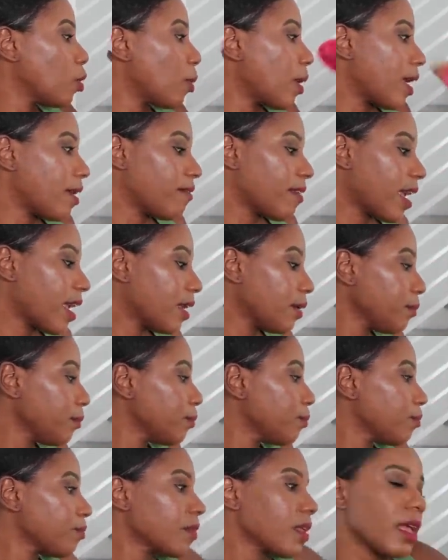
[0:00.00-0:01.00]
Loewe.
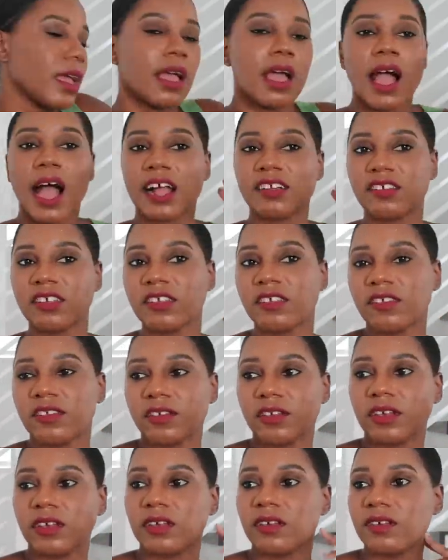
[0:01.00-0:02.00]
I
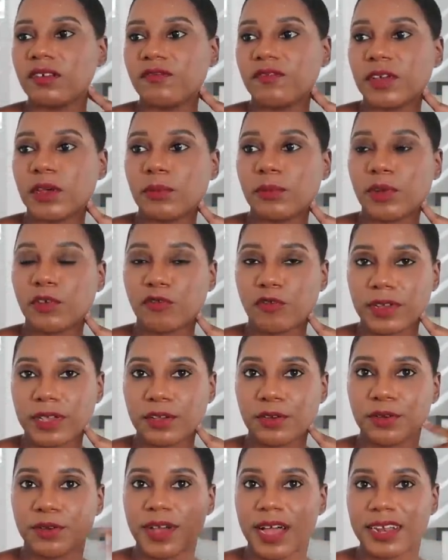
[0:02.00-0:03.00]
just filmed a
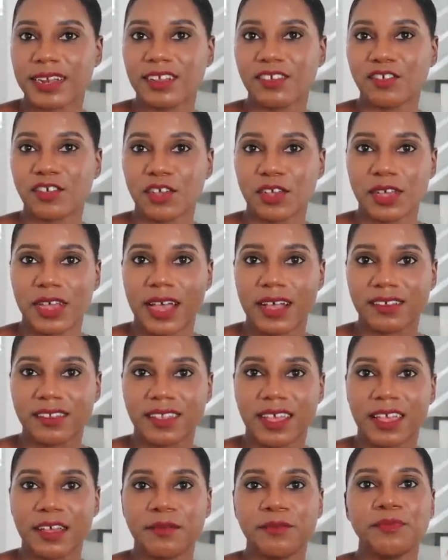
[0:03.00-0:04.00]
reel. I didn't show you guys
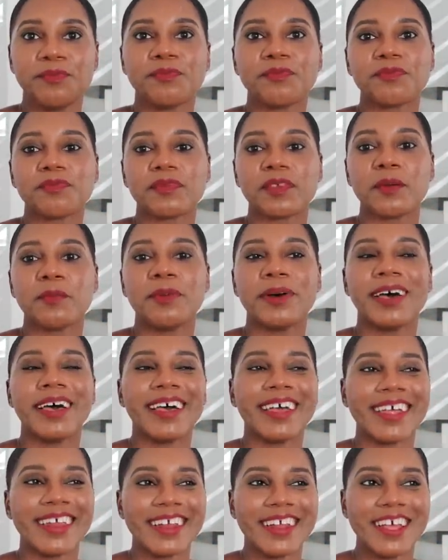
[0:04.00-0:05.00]
that.
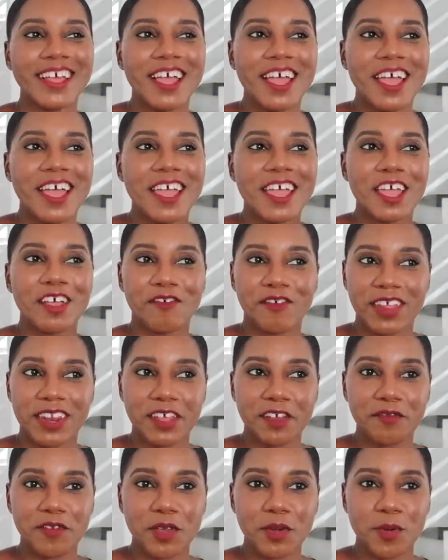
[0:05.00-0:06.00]
But if
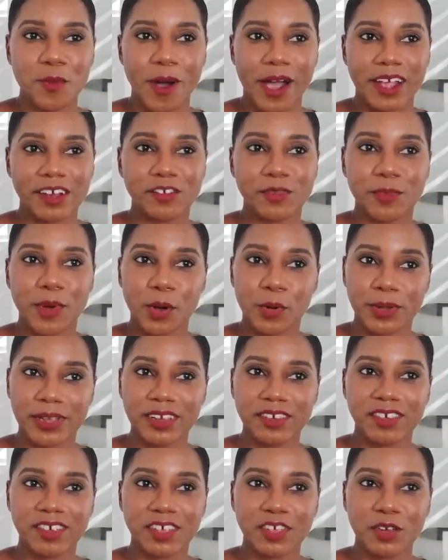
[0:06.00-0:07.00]
any of you watch
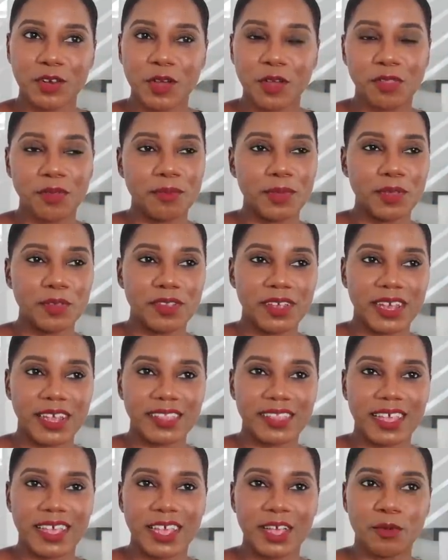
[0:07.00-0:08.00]
Moesha, you know the music
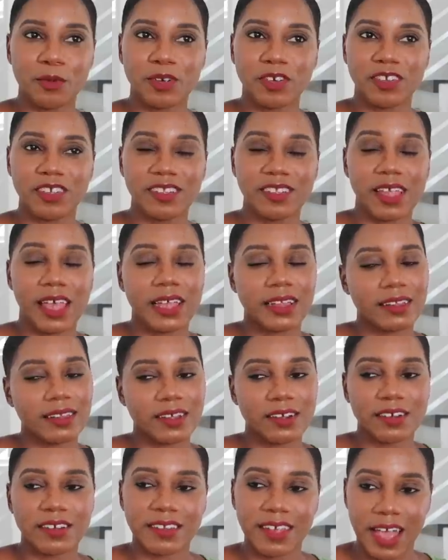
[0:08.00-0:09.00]
at the end when she's like,
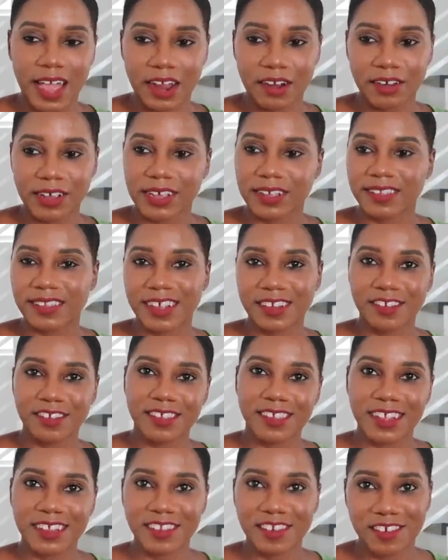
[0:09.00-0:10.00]
"Dear Diary, such and
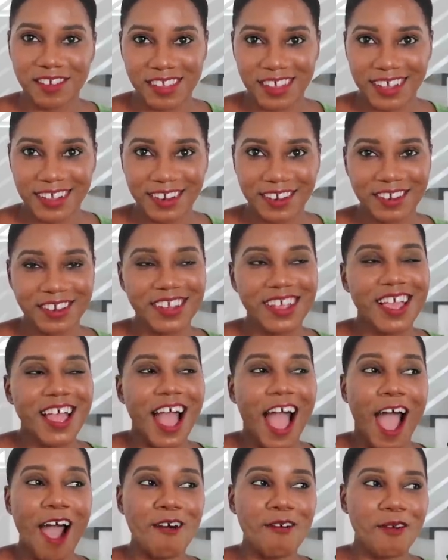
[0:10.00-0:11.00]
such and such."
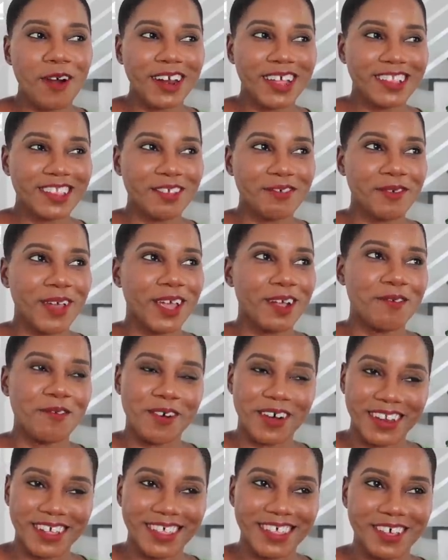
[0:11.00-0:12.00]
I wanted to make
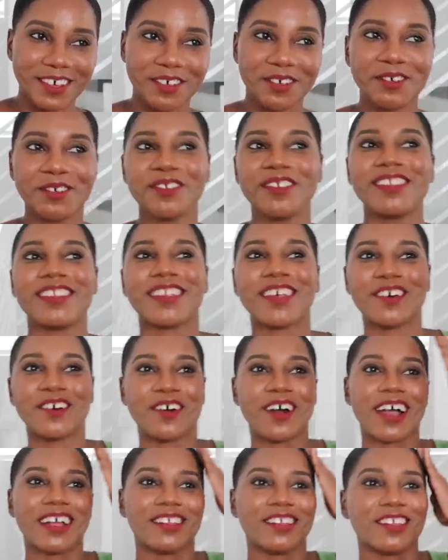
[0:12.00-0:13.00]
one of those, so
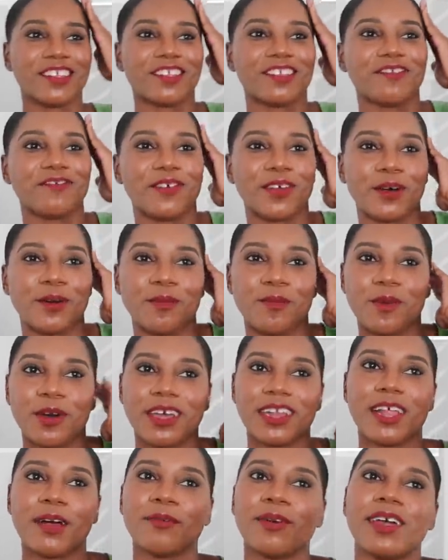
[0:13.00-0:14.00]
I just filmed
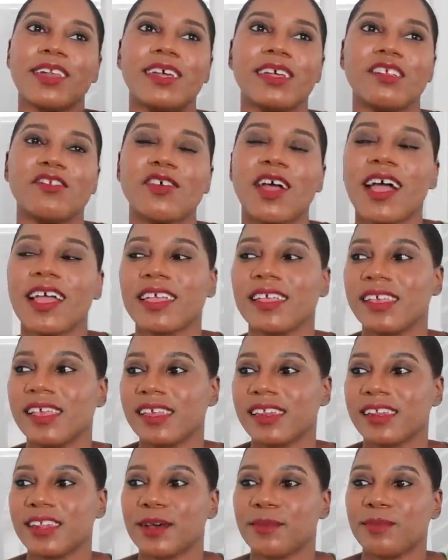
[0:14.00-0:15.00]
one. I'm gonna try and
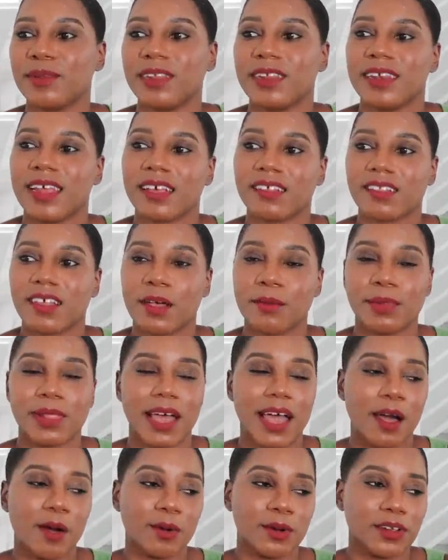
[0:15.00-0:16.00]
get it up in the next couple
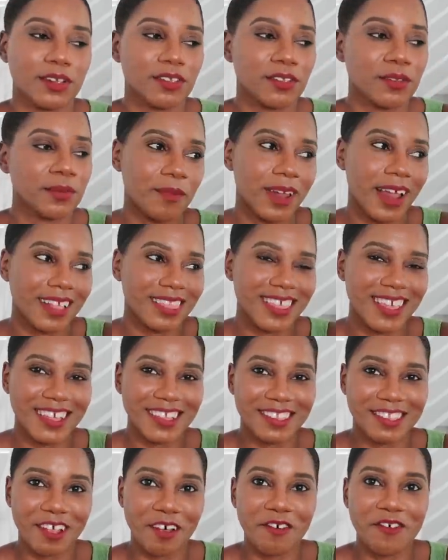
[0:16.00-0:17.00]
of hours. But I think
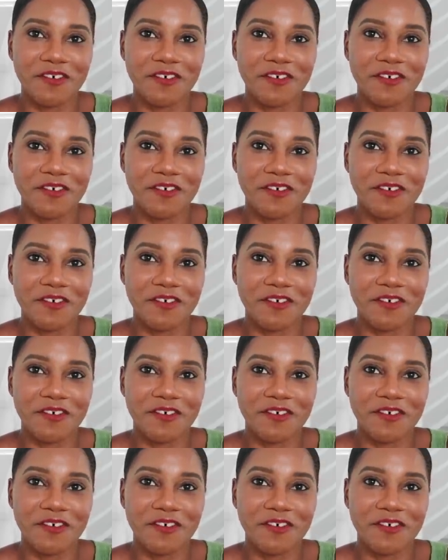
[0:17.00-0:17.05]
it's so